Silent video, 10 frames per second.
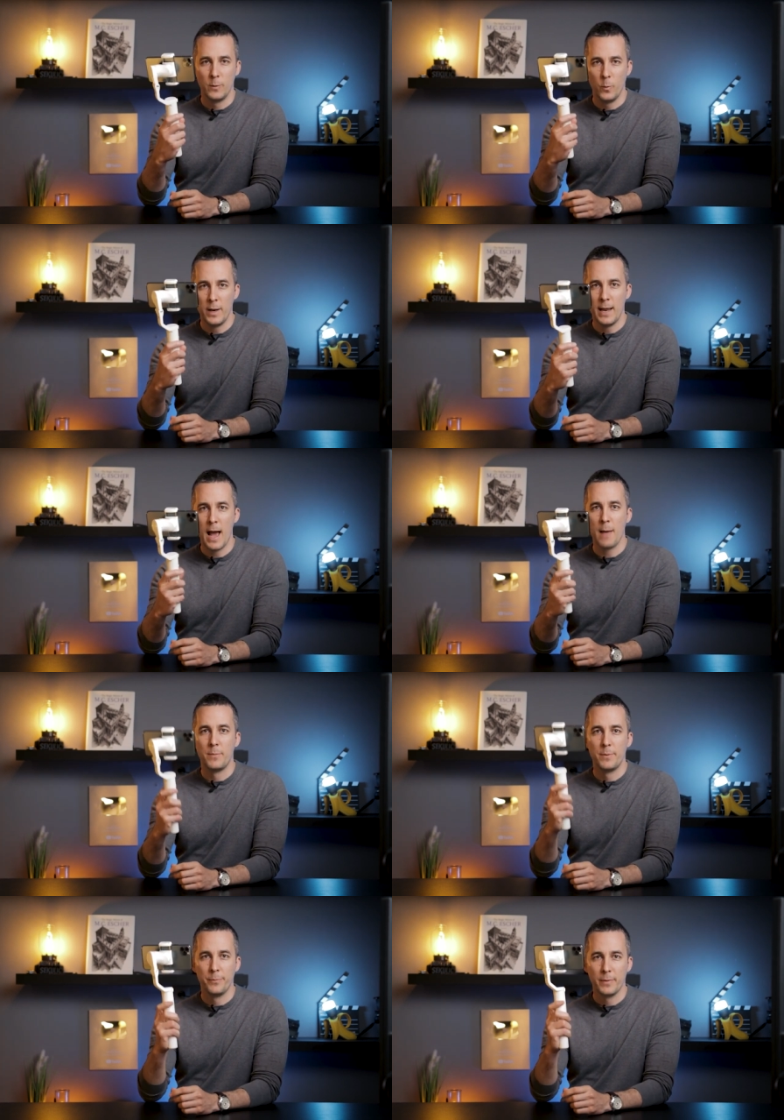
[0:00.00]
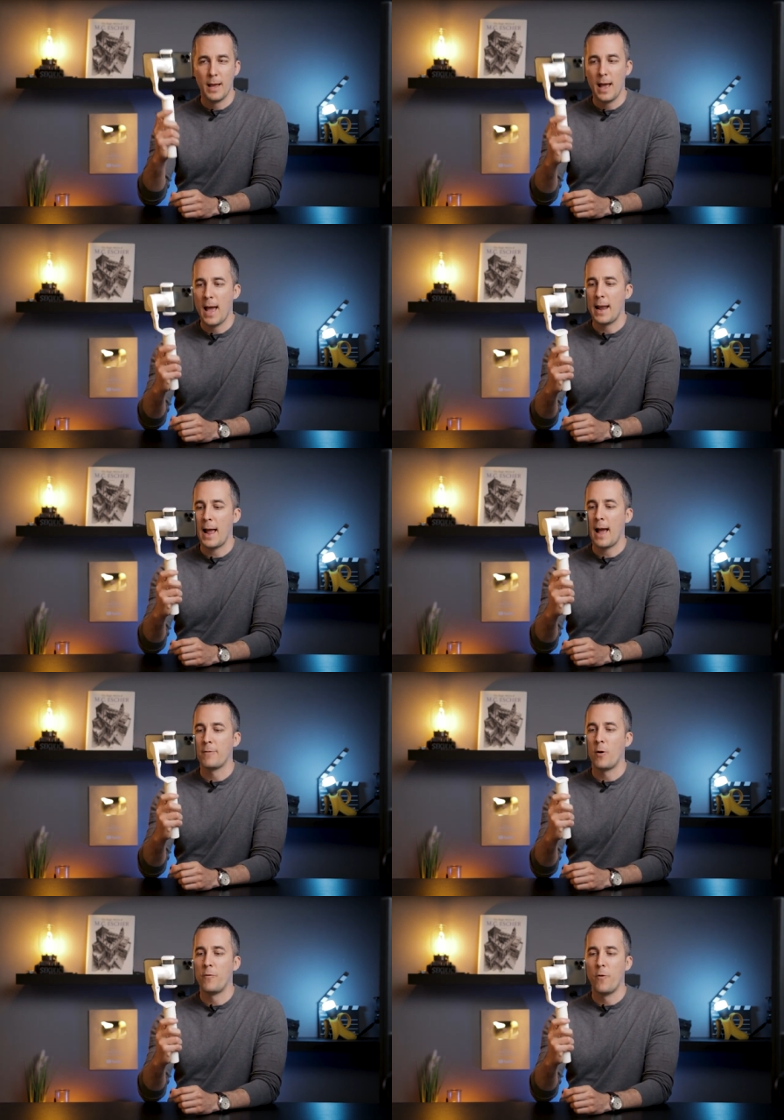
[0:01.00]
with the app and I
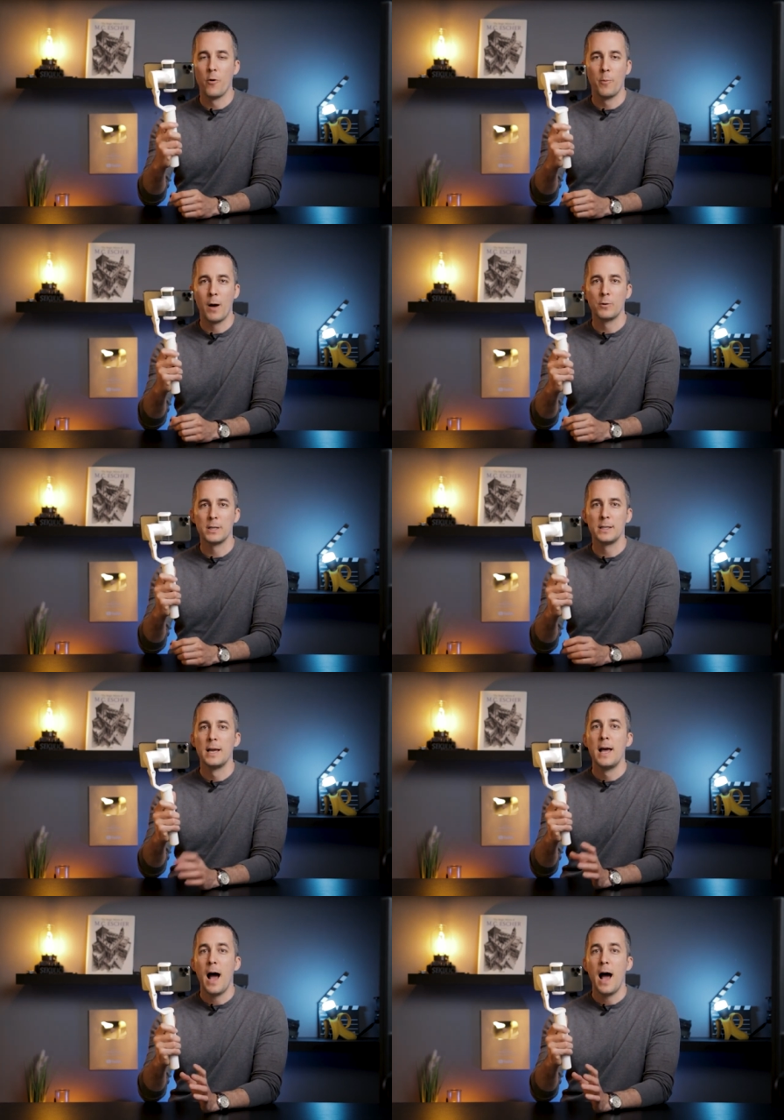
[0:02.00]
have phone mounted,